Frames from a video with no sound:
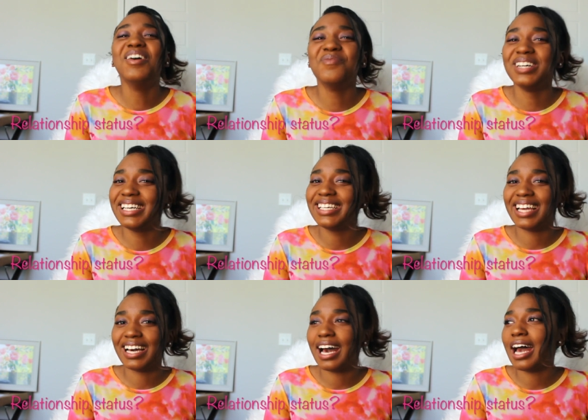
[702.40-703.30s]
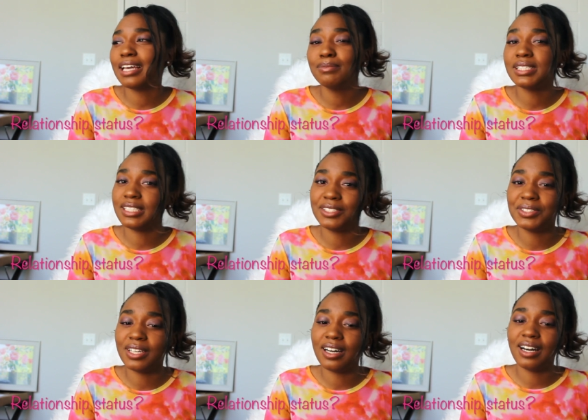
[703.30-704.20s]
but yeah, I am
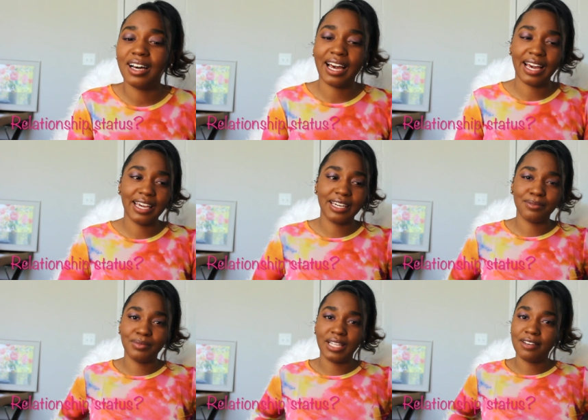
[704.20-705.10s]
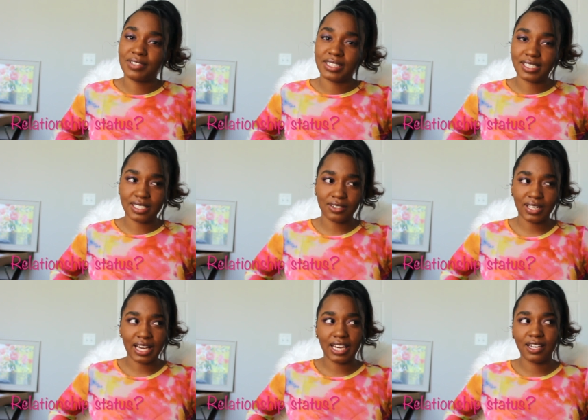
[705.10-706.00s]
single, y'all. I am loving the
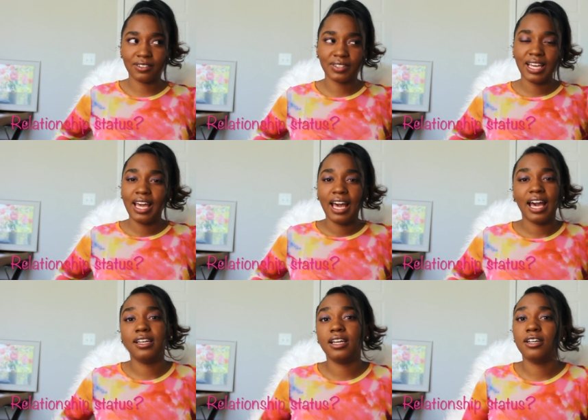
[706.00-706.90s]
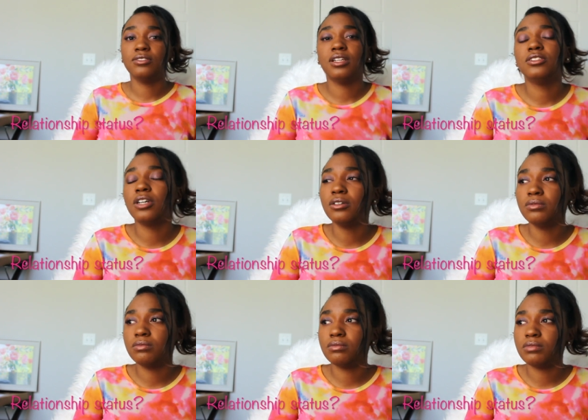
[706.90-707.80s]
single life. And now,
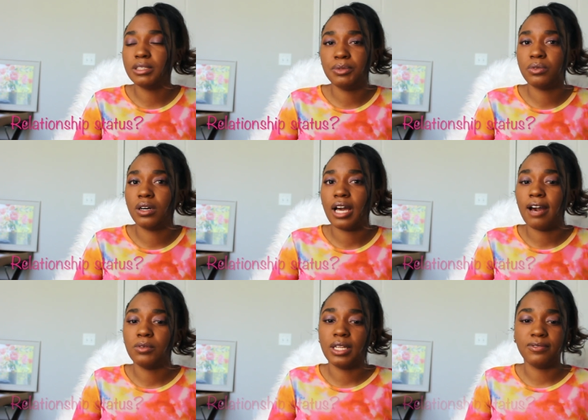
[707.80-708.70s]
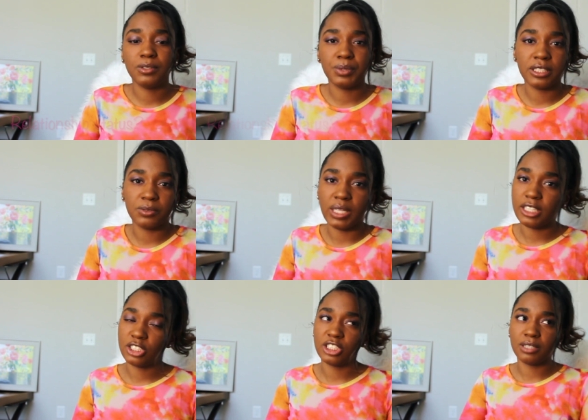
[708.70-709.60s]
don't get me wrong. I would love to be in a
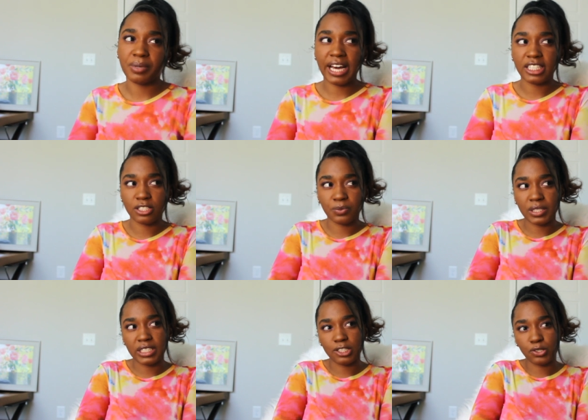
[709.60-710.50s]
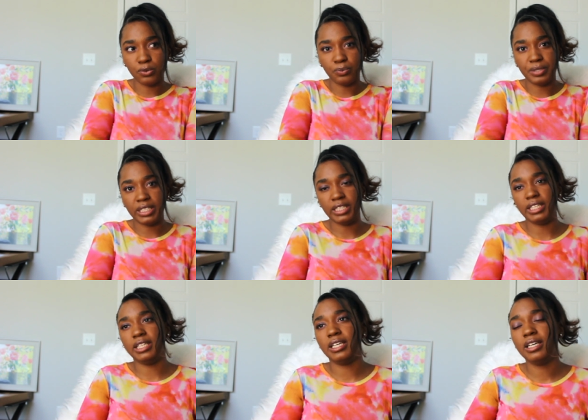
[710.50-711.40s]
relationship, but I just want it to
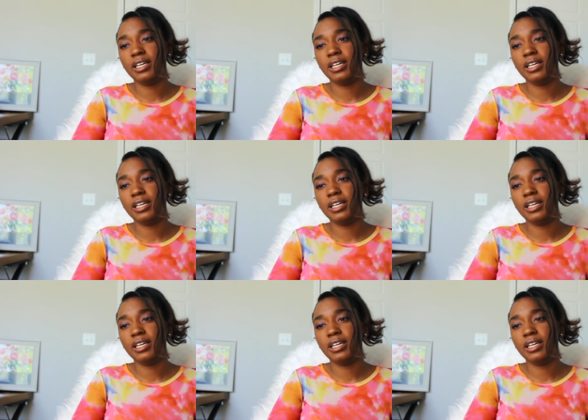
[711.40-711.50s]
be